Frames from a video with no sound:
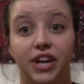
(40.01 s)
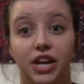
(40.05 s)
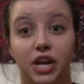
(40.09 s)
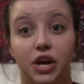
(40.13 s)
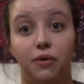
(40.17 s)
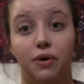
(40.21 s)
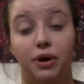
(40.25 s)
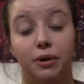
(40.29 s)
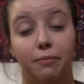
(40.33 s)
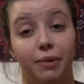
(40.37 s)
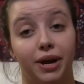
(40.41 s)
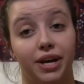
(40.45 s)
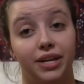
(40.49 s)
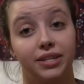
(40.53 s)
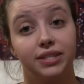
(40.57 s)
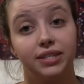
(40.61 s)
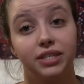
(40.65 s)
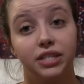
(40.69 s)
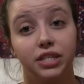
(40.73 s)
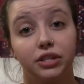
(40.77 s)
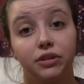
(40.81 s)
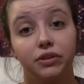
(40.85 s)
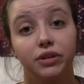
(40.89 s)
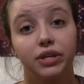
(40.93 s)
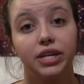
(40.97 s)
video in my
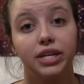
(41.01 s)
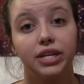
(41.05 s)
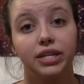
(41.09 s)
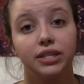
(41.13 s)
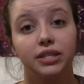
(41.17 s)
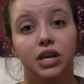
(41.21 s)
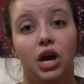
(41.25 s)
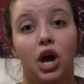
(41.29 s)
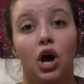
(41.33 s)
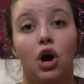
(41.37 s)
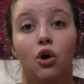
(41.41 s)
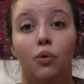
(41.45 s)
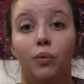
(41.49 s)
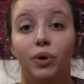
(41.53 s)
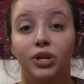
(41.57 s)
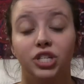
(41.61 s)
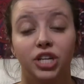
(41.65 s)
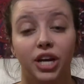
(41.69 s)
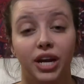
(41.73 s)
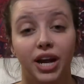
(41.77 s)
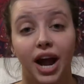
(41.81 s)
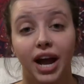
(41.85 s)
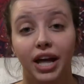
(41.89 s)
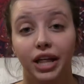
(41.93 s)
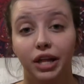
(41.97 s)
series, which
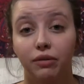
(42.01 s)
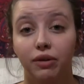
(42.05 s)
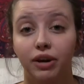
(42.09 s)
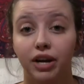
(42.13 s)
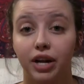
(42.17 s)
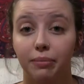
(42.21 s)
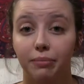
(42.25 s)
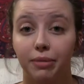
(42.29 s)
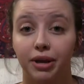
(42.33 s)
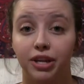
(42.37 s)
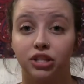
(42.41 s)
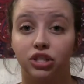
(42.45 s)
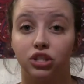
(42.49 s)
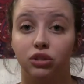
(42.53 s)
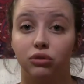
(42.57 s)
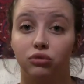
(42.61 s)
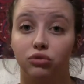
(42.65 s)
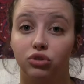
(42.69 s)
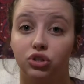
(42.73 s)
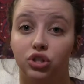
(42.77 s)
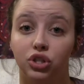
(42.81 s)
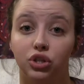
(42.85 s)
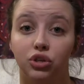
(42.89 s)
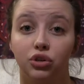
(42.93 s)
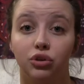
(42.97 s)
I highly recommend you
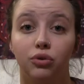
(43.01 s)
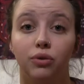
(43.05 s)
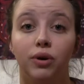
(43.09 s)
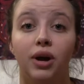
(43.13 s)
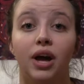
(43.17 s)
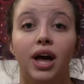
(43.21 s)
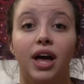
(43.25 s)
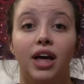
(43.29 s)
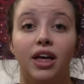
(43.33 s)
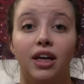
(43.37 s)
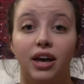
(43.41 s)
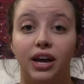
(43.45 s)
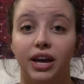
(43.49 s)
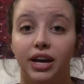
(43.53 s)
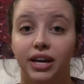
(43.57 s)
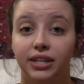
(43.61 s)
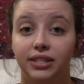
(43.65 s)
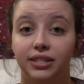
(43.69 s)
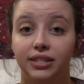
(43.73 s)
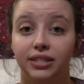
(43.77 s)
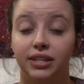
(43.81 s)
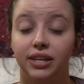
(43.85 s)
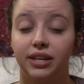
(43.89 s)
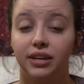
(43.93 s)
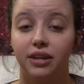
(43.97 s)
do.
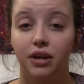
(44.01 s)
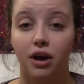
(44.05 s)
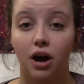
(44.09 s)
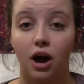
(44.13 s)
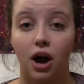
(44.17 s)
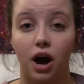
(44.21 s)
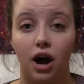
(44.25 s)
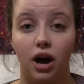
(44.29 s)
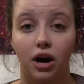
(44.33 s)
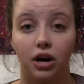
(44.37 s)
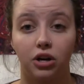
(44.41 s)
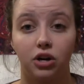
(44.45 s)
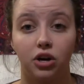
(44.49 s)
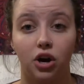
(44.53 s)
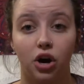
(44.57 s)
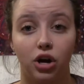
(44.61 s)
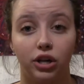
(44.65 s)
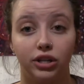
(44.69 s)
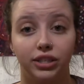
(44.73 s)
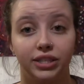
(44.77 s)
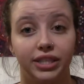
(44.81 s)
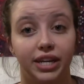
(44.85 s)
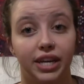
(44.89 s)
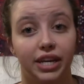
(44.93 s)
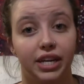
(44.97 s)
It's
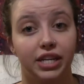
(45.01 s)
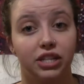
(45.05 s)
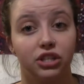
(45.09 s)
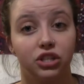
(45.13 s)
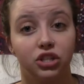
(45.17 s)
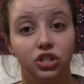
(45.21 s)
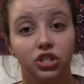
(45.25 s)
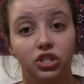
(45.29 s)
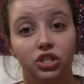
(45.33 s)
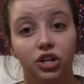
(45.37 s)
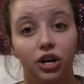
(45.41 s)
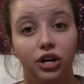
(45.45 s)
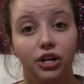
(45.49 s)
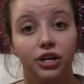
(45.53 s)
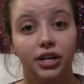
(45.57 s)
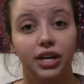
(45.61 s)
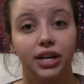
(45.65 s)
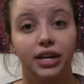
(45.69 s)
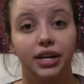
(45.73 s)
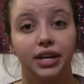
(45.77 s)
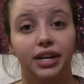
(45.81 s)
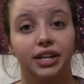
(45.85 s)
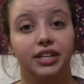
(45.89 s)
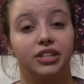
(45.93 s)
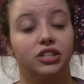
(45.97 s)
called Getting
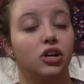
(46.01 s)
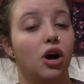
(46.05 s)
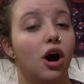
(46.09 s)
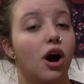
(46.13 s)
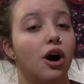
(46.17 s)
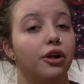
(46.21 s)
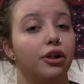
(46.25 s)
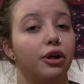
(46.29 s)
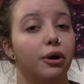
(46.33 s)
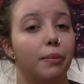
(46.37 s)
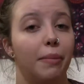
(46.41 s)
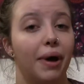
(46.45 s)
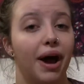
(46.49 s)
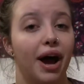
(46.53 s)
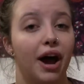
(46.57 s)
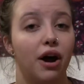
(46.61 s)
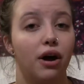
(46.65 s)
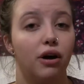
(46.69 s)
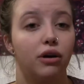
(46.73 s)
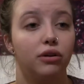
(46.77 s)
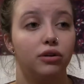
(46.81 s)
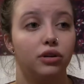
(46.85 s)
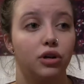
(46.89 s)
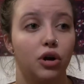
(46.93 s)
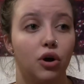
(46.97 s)
Started. It's all
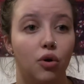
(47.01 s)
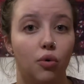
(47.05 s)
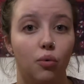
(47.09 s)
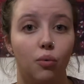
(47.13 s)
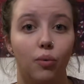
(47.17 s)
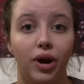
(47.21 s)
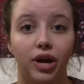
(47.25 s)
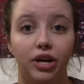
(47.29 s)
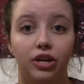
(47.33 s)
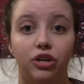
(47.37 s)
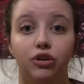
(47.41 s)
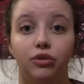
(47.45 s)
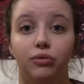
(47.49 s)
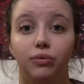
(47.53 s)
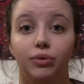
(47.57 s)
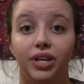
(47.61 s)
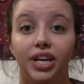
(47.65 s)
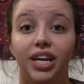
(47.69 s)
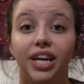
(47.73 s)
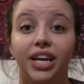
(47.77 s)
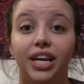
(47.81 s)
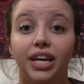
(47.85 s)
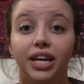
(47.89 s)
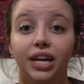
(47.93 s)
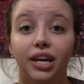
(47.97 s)
about what you
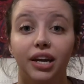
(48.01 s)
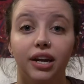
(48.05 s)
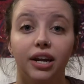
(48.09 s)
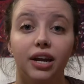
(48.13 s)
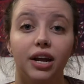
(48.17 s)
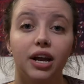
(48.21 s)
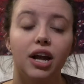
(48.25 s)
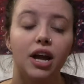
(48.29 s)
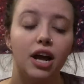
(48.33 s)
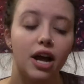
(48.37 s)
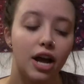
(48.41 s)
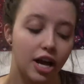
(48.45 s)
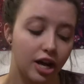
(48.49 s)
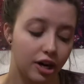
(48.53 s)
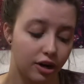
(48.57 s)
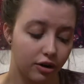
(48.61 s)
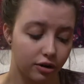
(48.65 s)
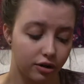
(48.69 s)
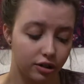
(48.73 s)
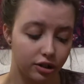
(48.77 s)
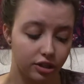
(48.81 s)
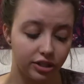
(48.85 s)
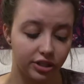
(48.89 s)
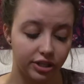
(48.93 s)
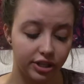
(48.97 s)
need in
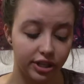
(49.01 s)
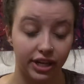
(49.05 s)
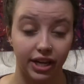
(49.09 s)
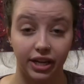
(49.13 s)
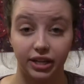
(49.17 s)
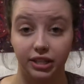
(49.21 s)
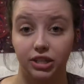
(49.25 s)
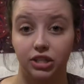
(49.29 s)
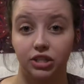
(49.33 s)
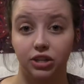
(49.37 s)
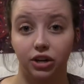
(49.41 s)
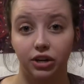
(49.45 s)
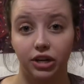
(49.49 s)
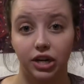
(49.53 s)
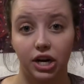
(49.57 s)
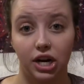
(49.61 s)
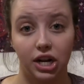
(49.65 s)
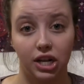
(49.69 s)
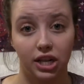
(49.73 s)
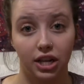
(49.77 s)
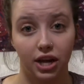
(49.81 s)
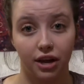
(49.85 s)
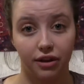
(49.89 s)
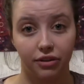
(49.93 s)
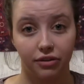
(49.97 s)
order to get started
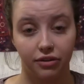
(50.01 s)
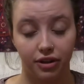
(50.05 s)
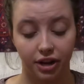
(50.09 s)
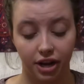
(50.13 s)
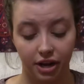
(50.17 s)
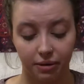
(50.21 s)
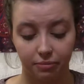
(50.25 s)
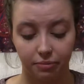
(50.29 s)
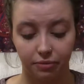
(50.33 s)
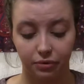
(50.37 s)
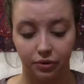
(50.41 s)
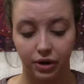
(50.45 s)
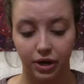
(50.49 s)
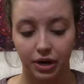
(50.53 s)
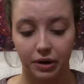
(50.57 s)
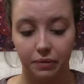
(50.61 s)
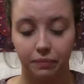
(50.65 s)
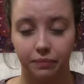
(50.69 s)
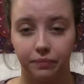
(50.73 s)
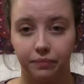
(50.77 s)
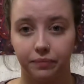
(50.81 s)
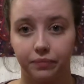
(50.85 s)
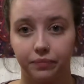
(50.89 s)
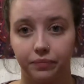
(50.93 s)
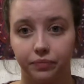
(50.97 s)
cloth
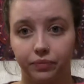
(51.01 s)
diapering.